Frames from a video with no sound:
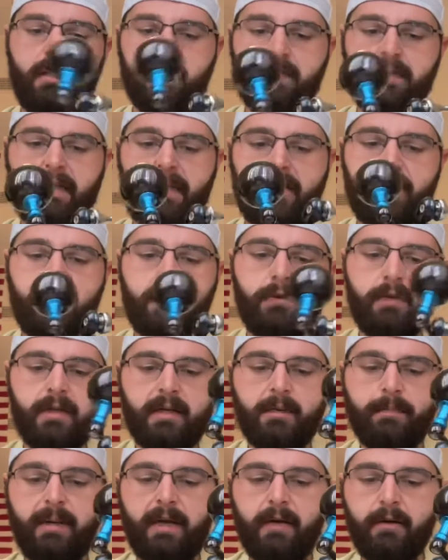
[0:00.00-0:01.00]
I'll kind of do a
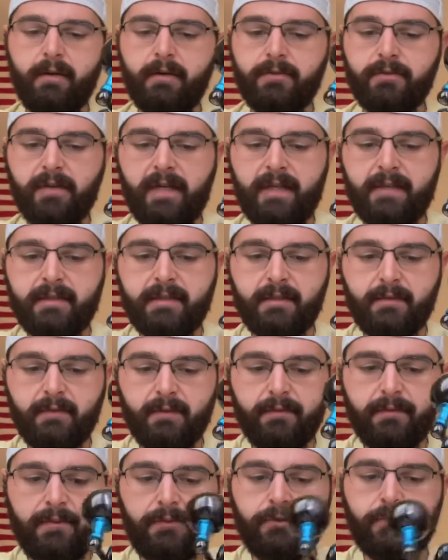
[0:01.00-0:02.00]
compare and contrast here in
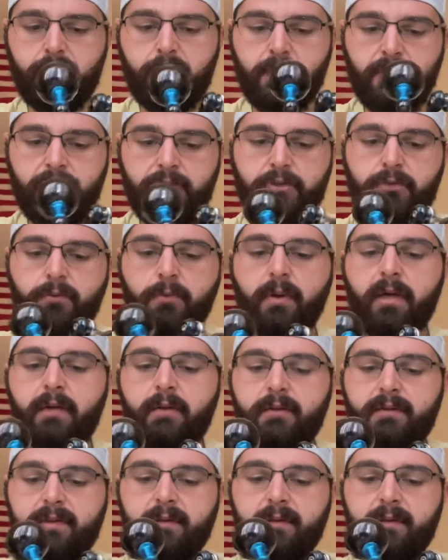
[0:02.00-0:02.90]
the future on the two reels